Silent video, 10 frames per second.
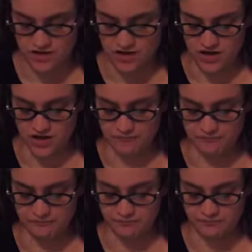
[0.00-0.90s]

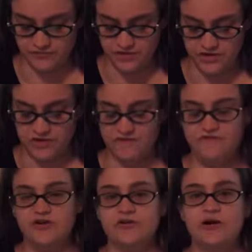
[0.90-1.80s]
Um,
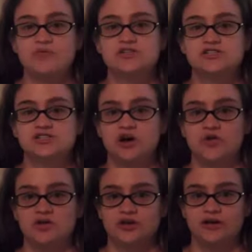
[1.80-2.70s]
figure out what
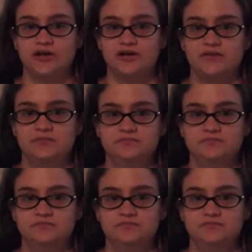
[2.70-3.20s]
zone you're in.